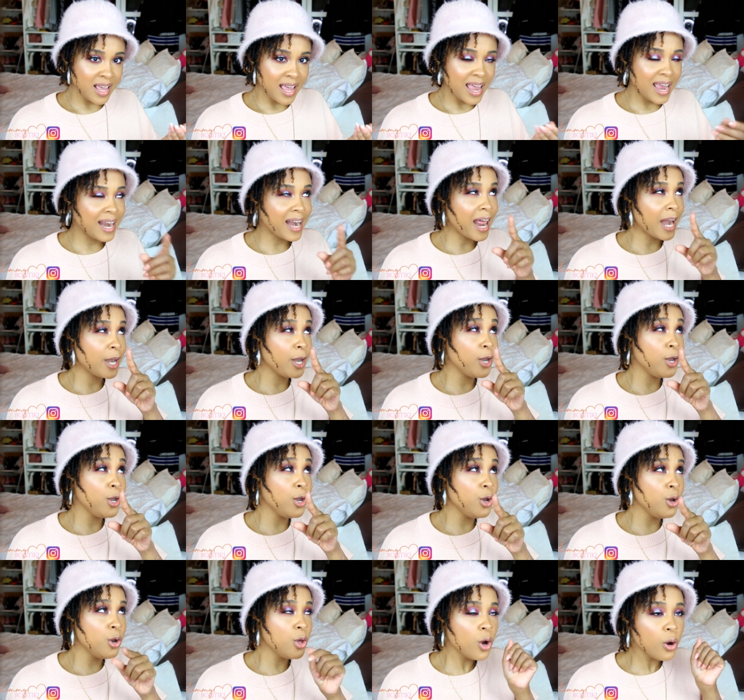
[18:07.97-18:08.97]
And I
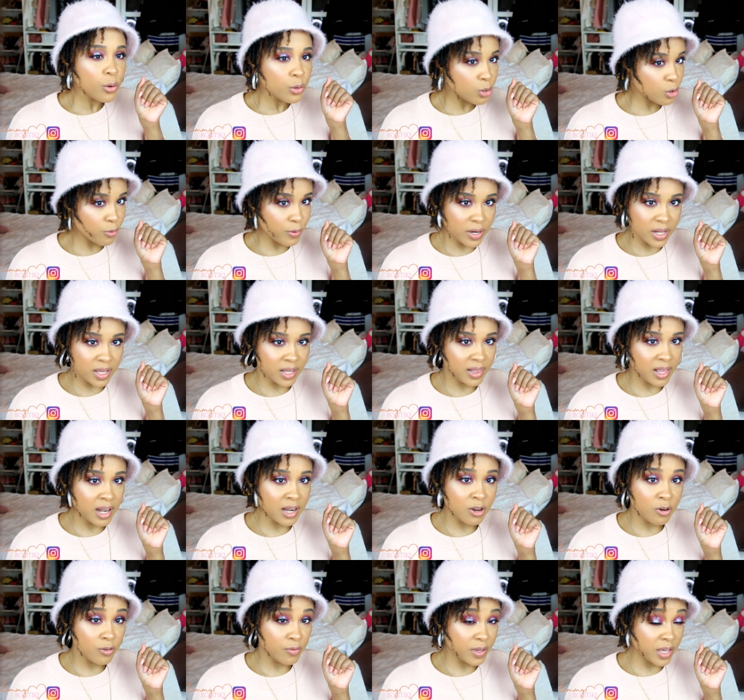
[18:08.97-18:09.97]
know you already hit that
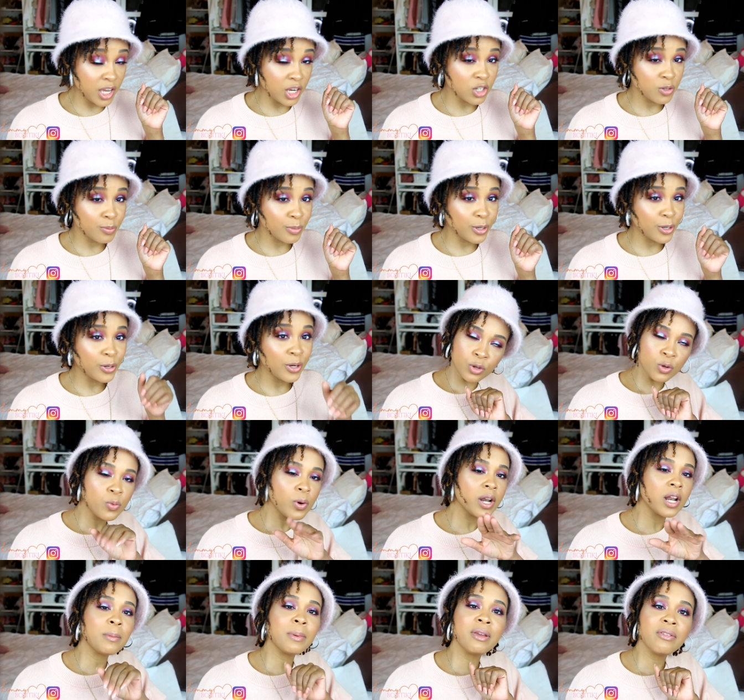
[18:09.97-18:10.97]
notification bell. You
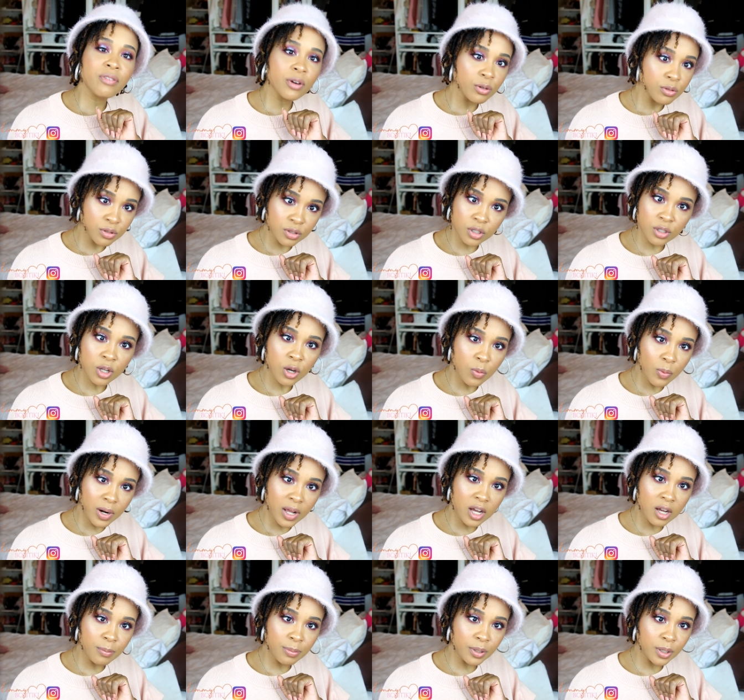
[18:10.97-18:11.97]
want to be first to know when I
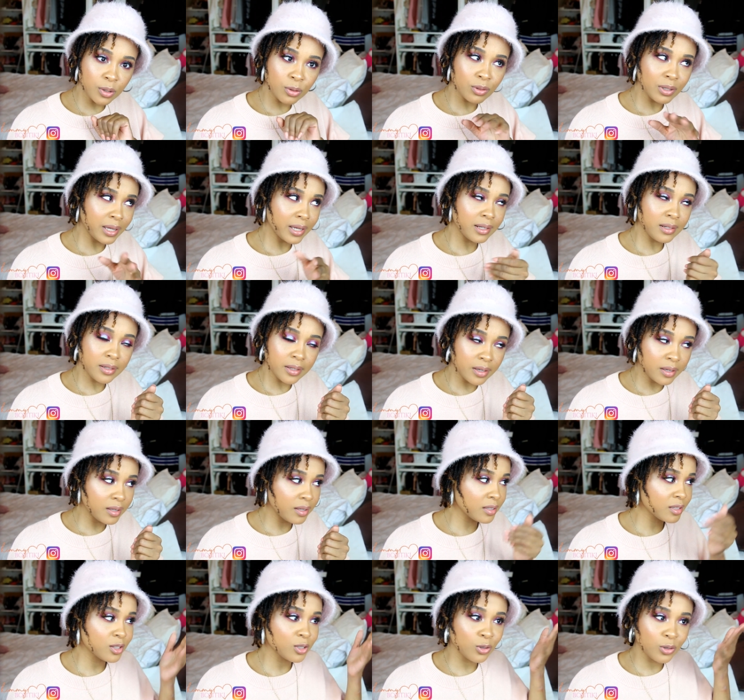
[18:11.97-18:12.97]
upload, like,
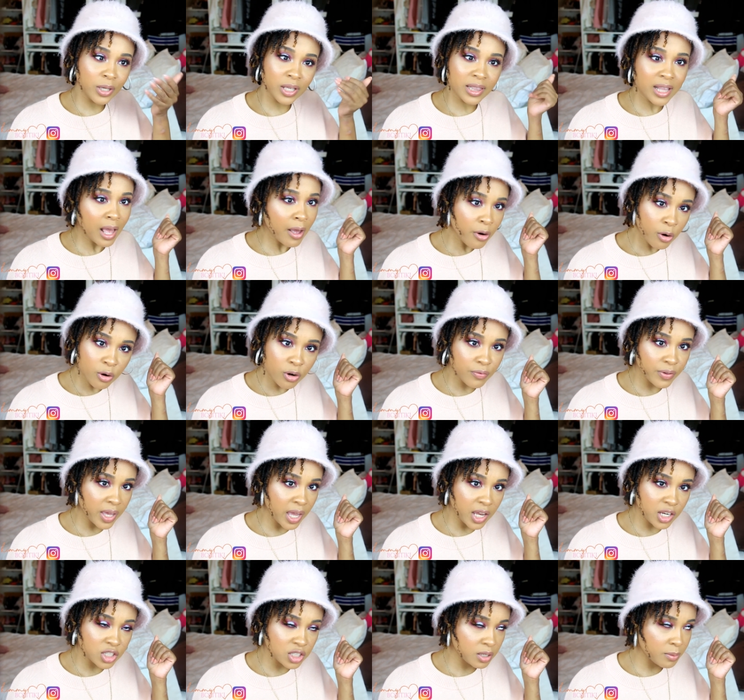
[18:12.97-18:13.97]
duh. So hit that
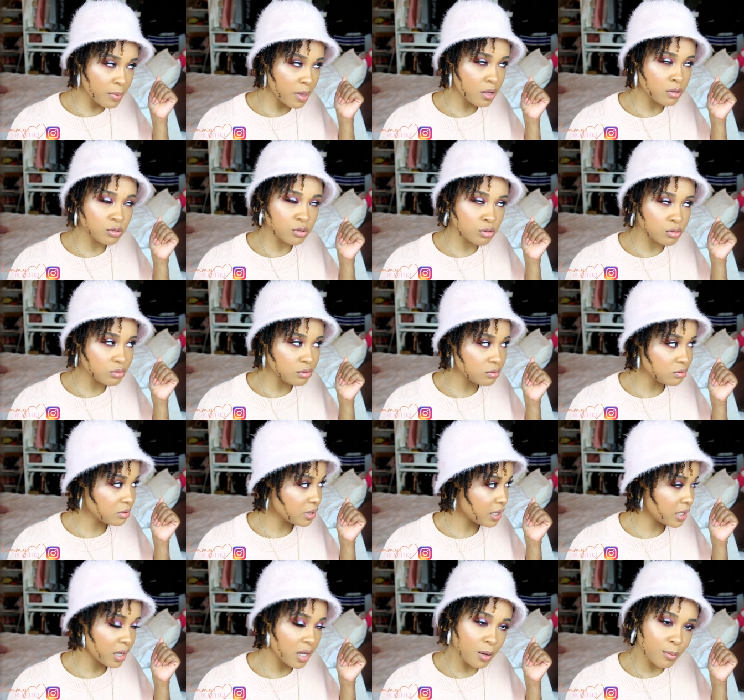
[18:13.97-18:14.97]
notification bell too.
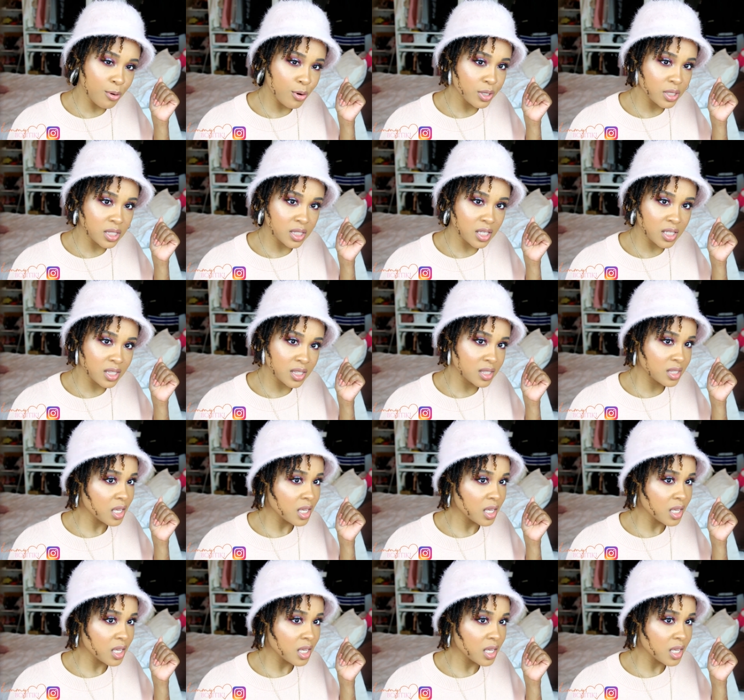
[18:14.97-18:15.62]
Like, come on, sis.